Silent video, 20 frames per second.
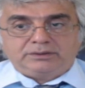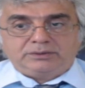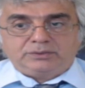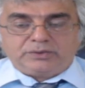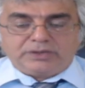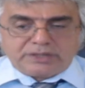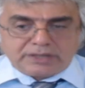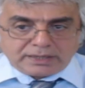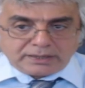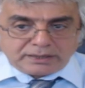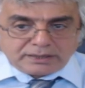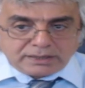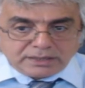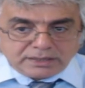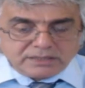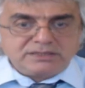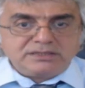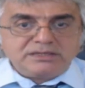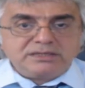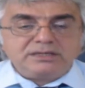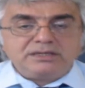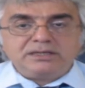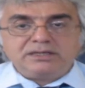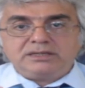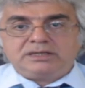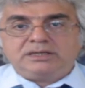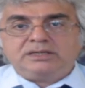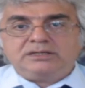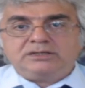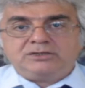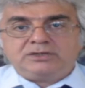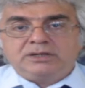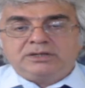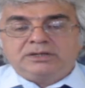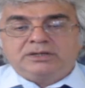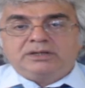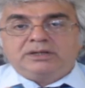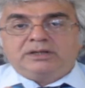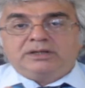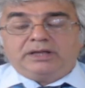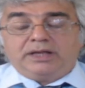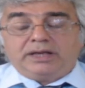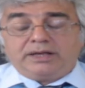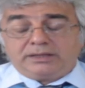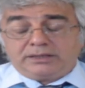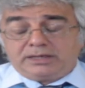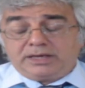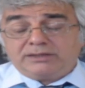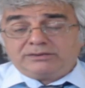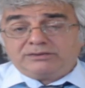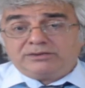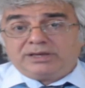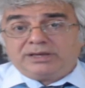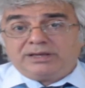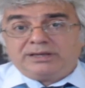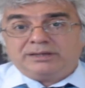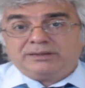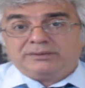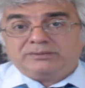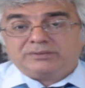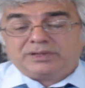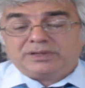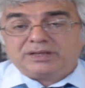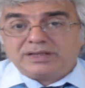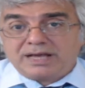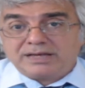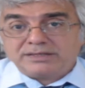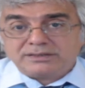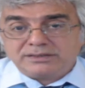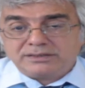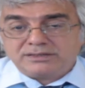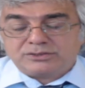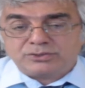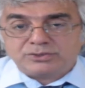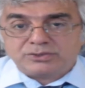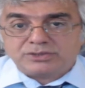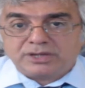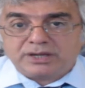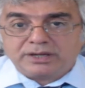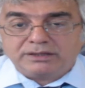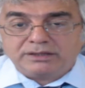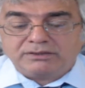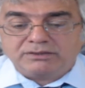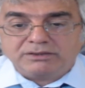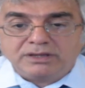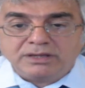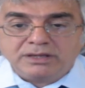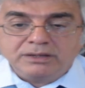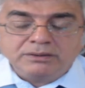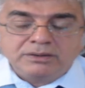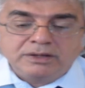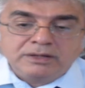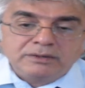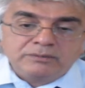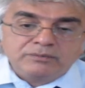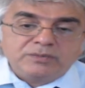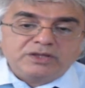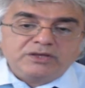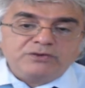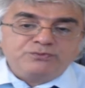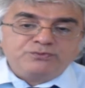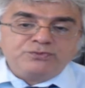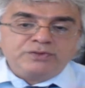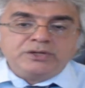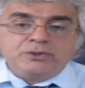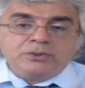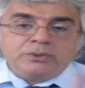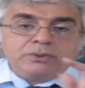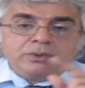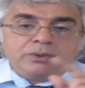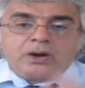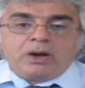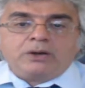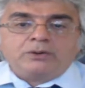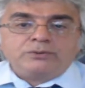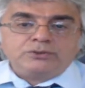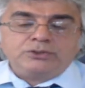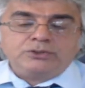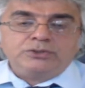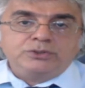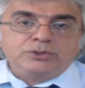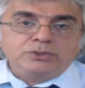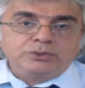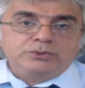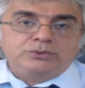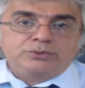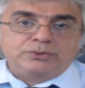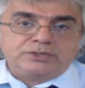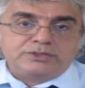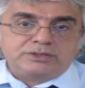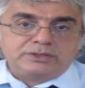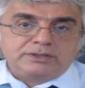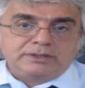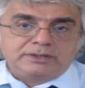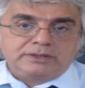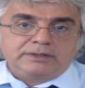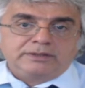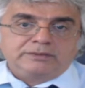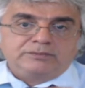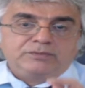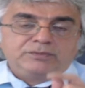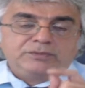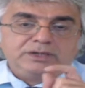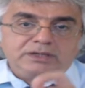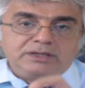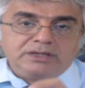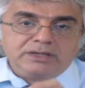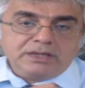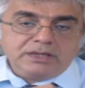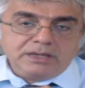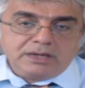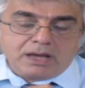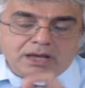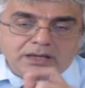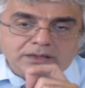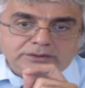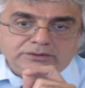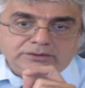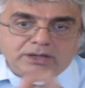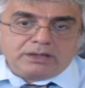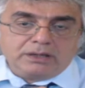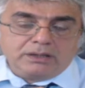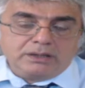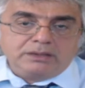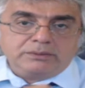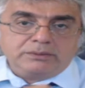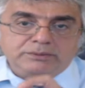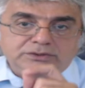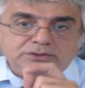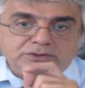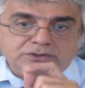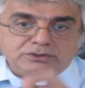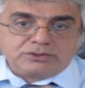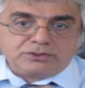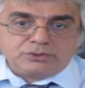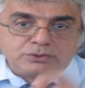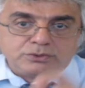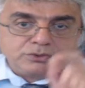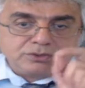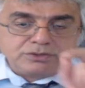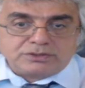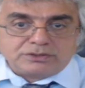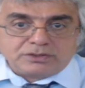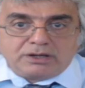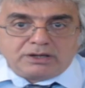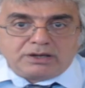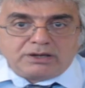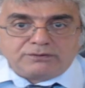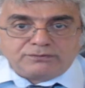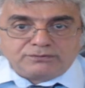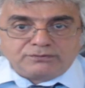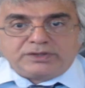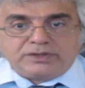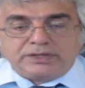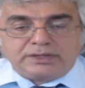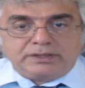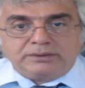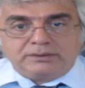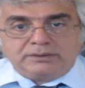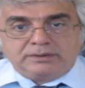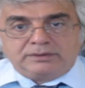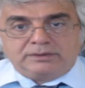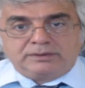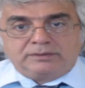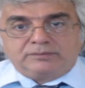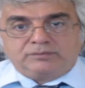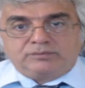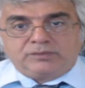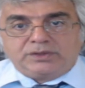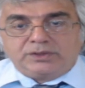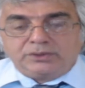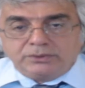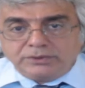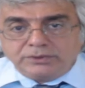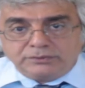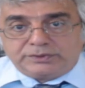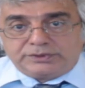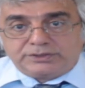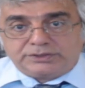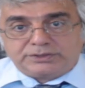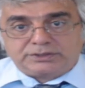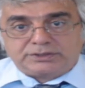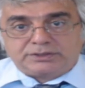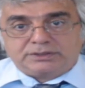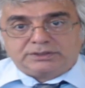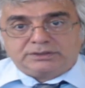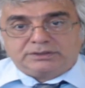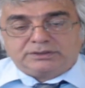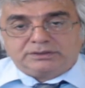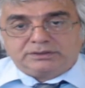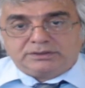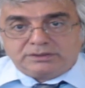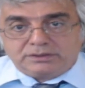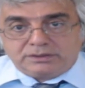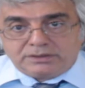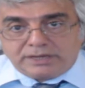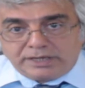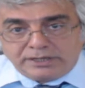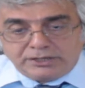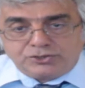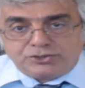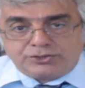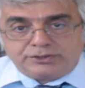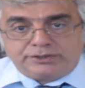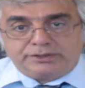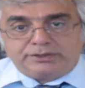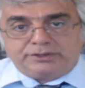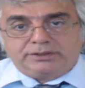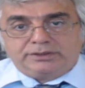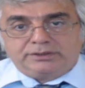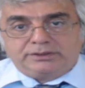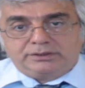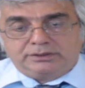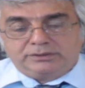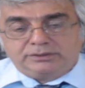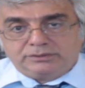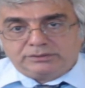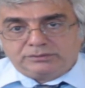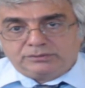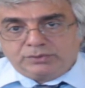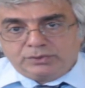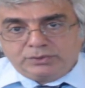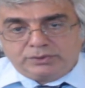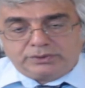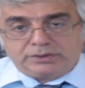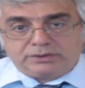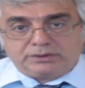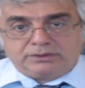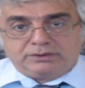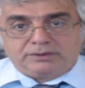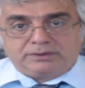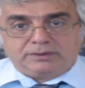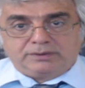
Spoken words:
We can easily get a classless society if we know how to use the unlimited resources of the universe, nature, the world.